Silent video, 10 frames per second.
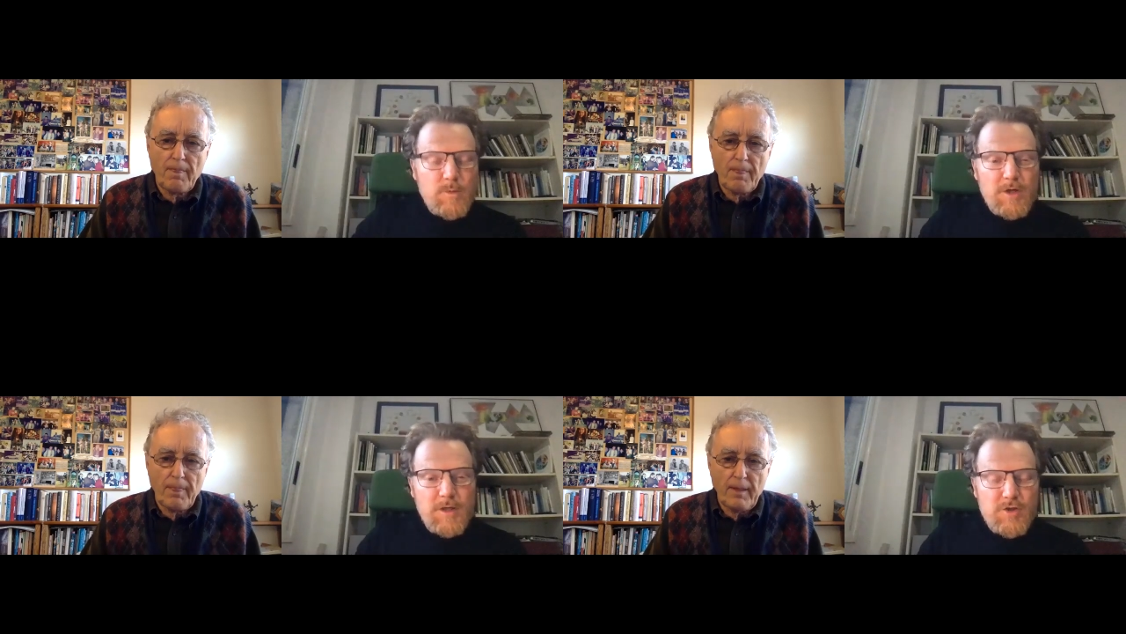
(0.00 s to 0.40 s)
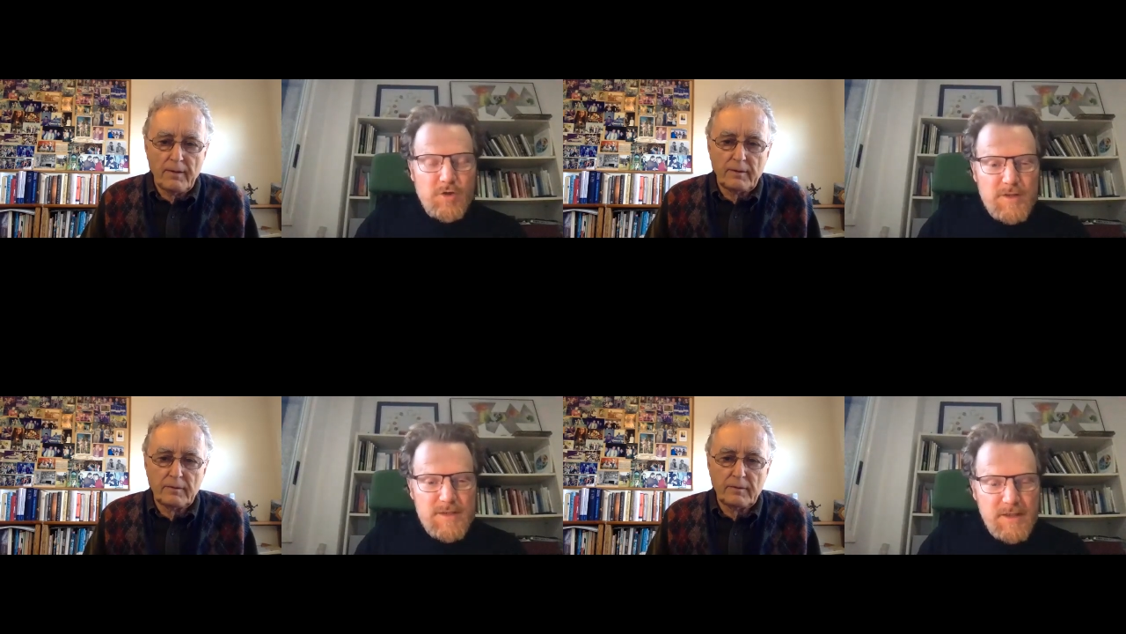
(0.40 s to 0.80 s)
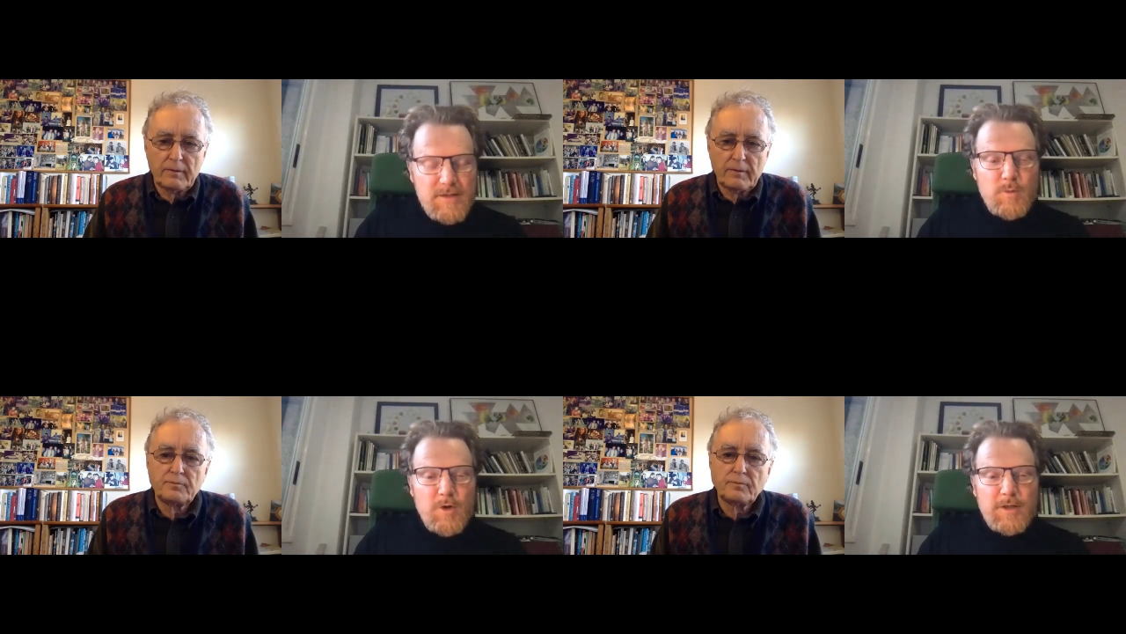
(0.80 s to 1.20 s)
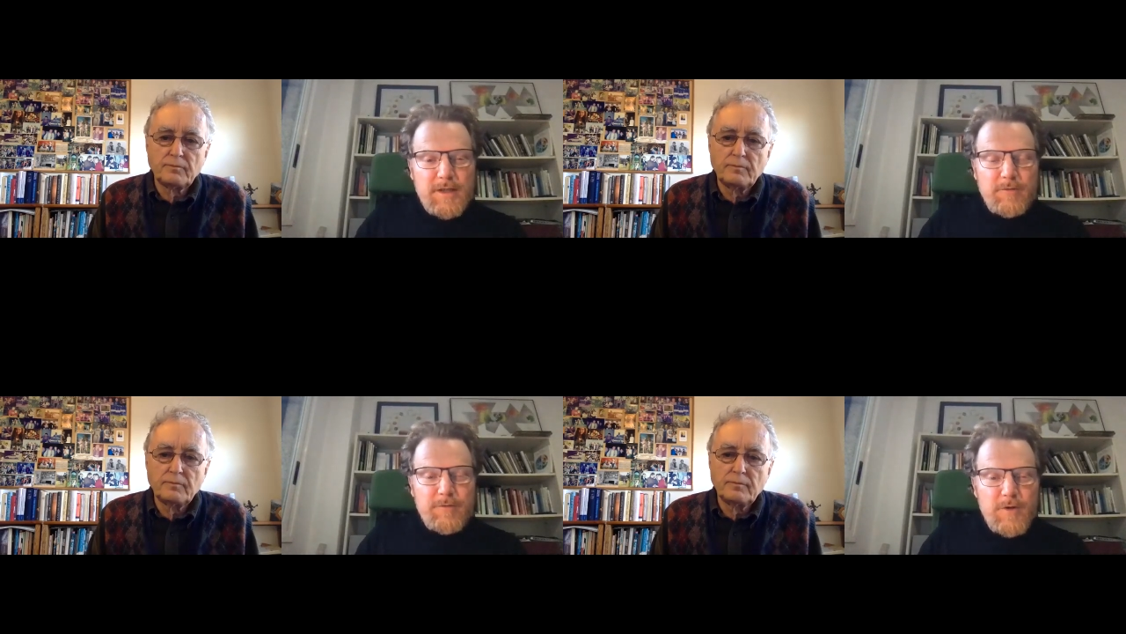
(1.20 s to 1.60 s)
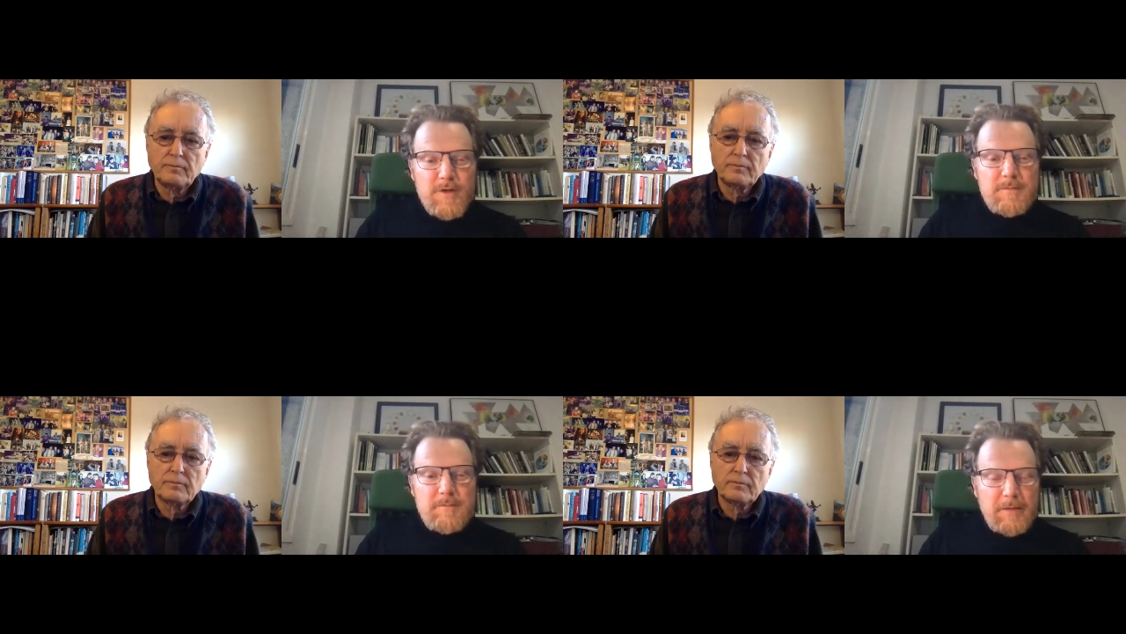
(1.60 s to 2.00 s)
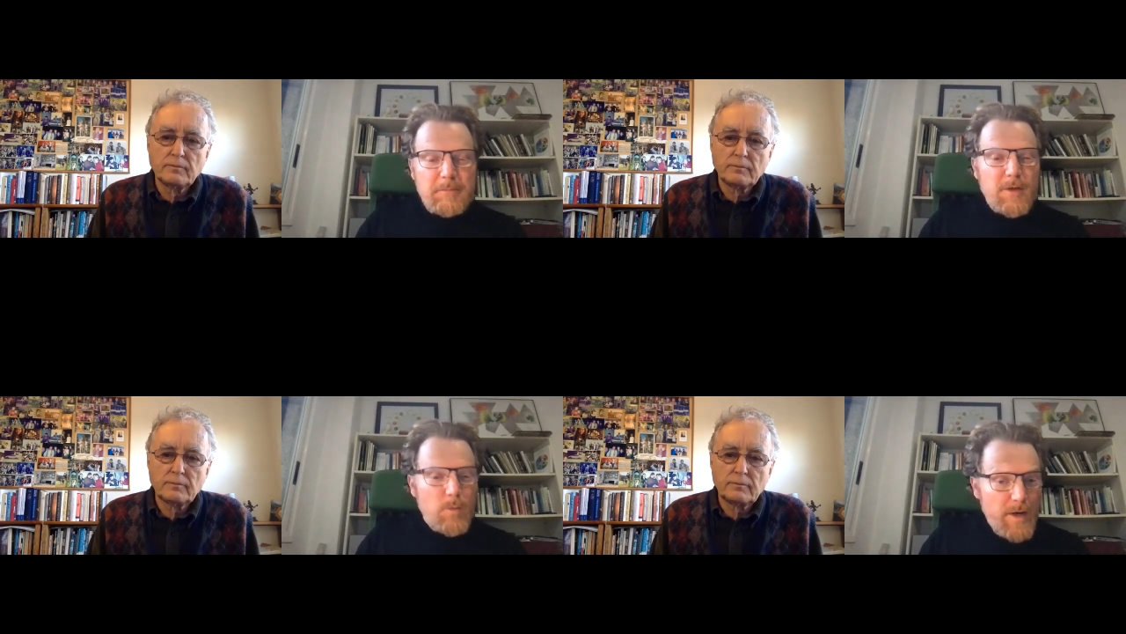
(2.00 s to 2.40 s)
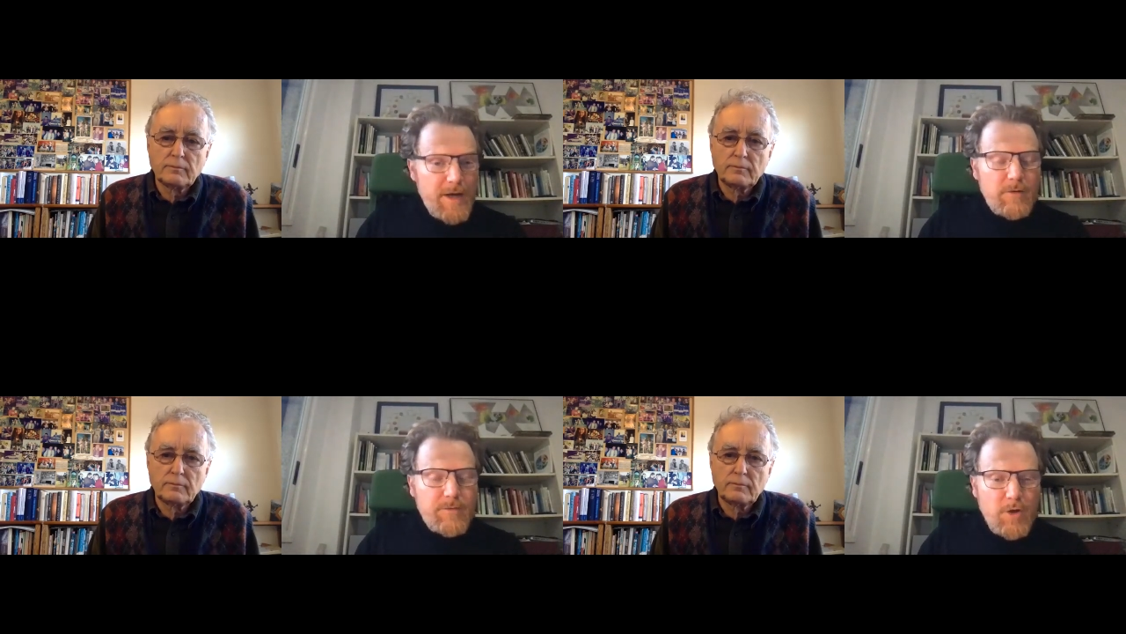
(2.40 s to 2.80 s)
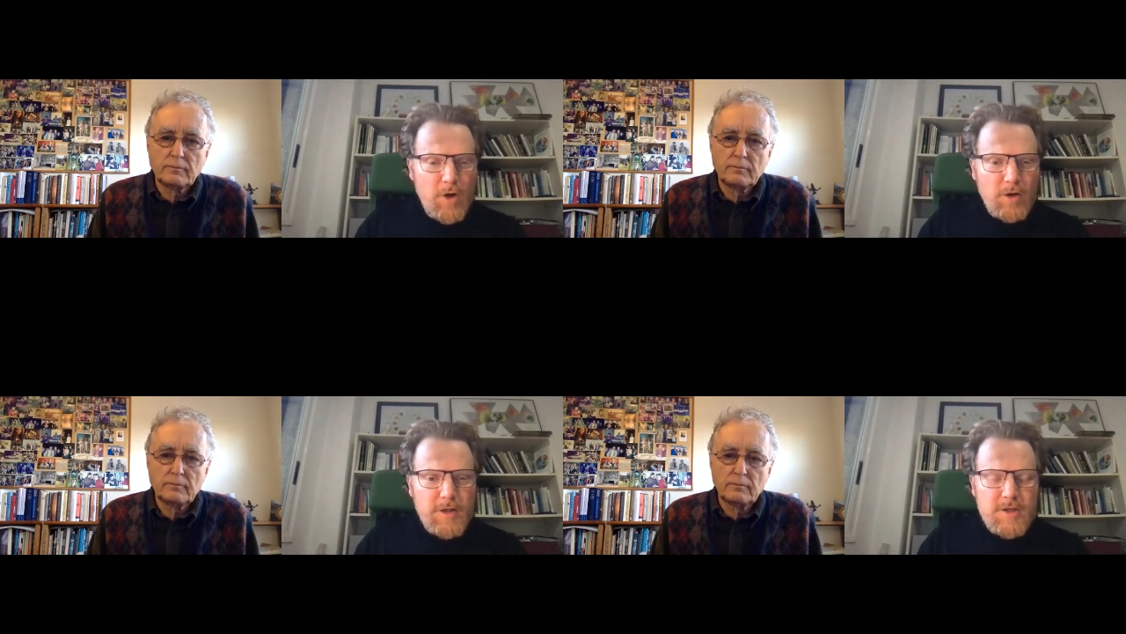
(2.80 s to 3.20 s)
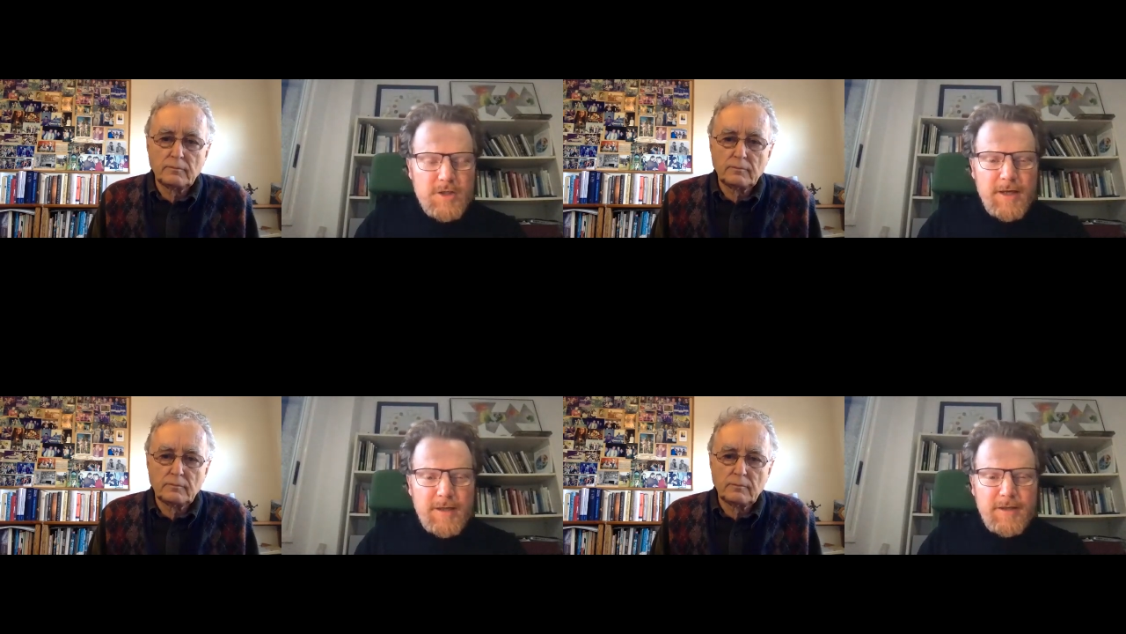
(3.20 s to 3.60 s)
Speaker 1: work and John Seed's work that first made me aware of the college